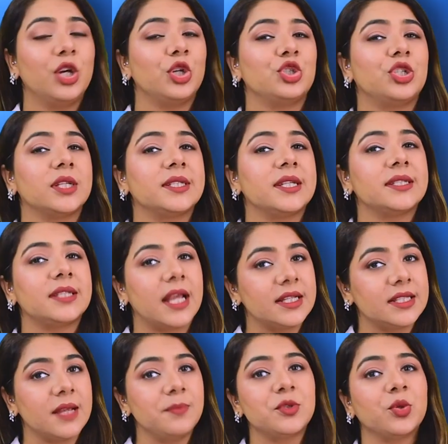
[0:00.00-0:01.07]
Justice
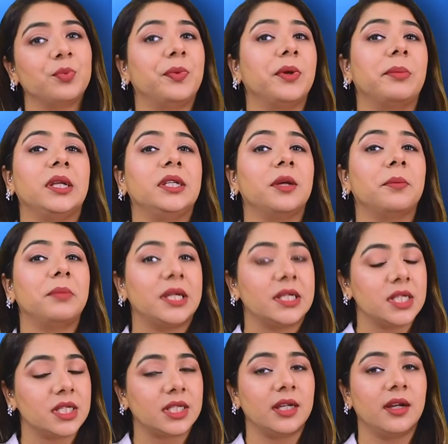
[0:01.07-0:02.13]
S.M. Subramaniam made
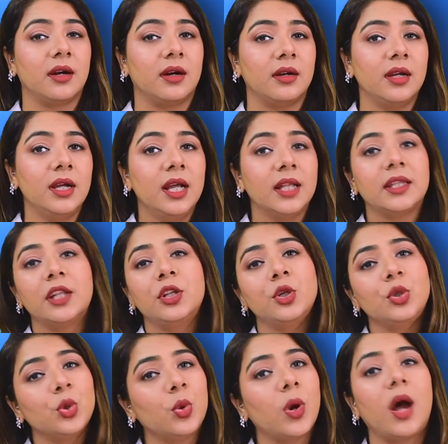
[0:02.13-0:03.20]
it clear that the
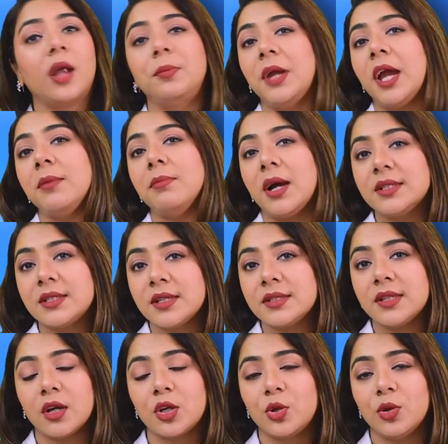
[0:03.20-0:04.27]
two RBI master
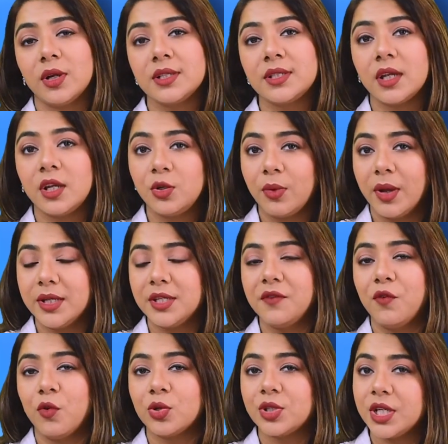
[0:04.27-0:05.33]
circulars in
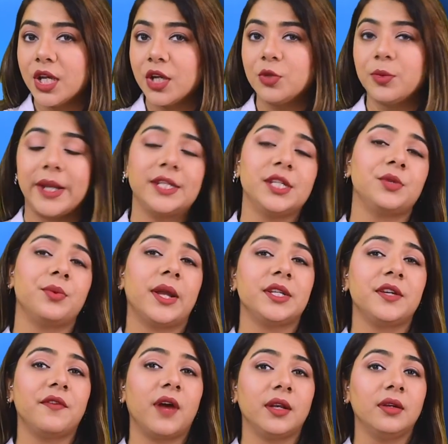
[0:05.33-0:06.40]
2014 and
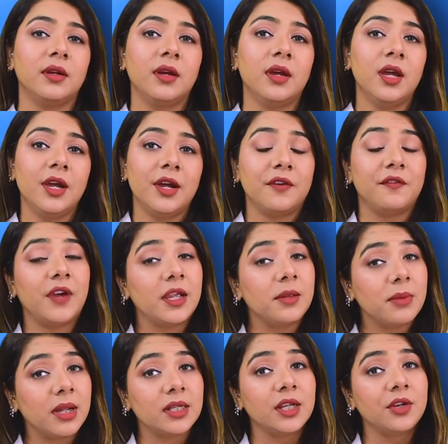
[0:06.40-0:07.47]
2021,
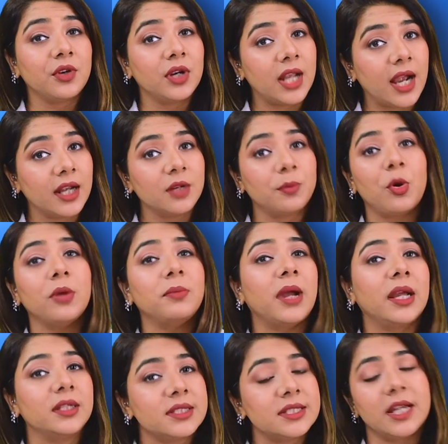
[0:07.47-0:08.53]
vehemently relied upon by
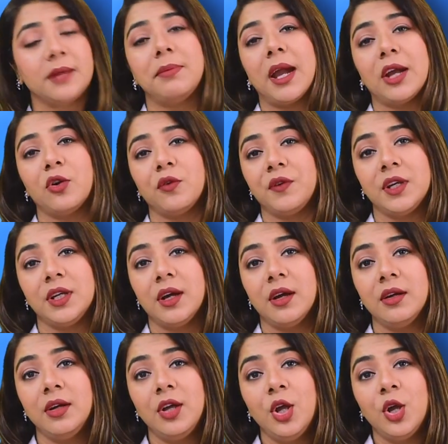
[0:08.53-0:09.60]
the State Bank of
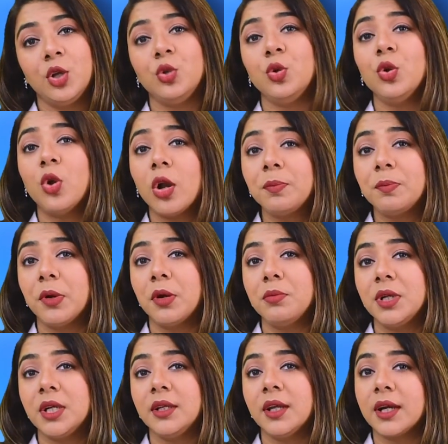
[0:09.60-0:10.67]
India, do not
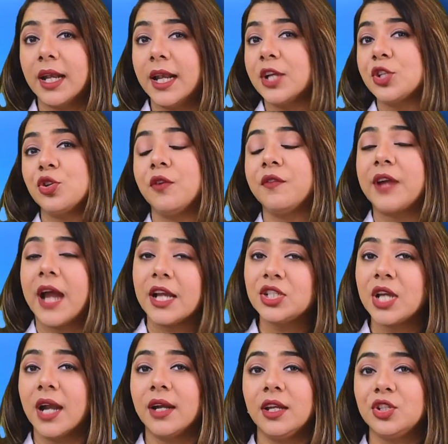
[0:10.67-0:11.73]
permit the collection of cash
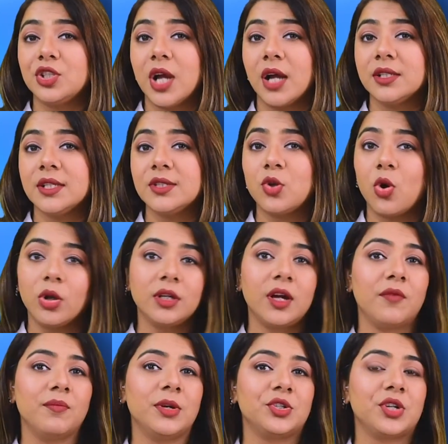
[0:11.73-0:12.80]
handling charges on
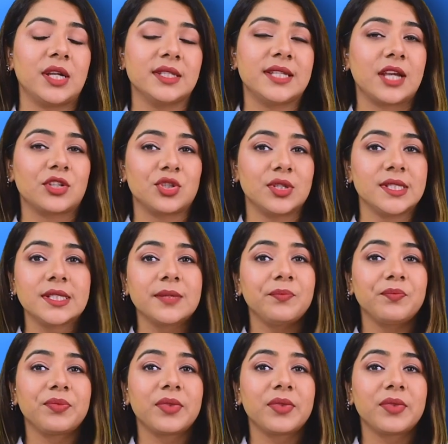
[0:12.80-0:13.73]
government transactions.